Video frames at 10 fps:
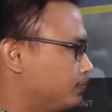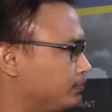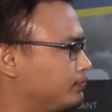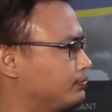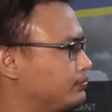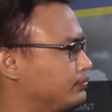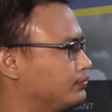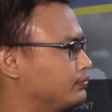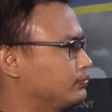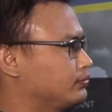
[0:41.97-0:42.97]

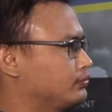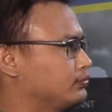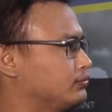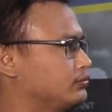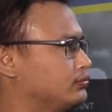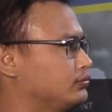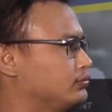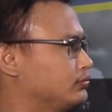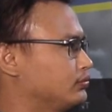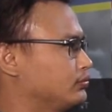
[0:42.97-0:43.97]

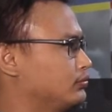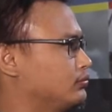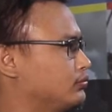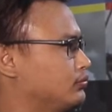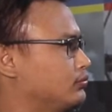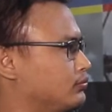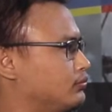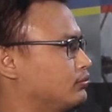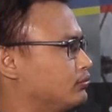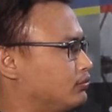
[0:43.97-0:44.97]

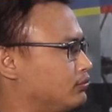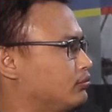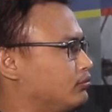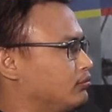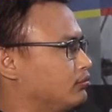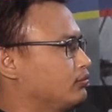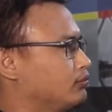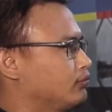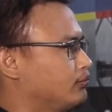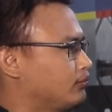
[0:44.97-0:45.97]

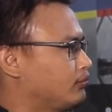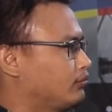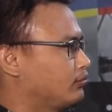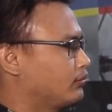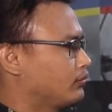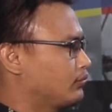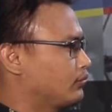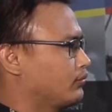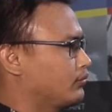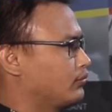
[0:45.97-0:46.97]

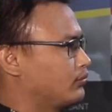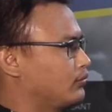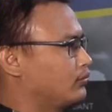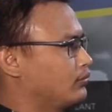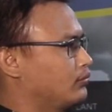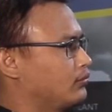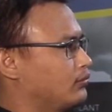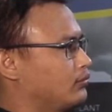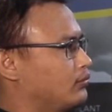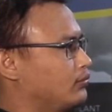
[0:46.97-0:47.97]

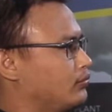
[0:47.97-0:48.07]
(not speaking)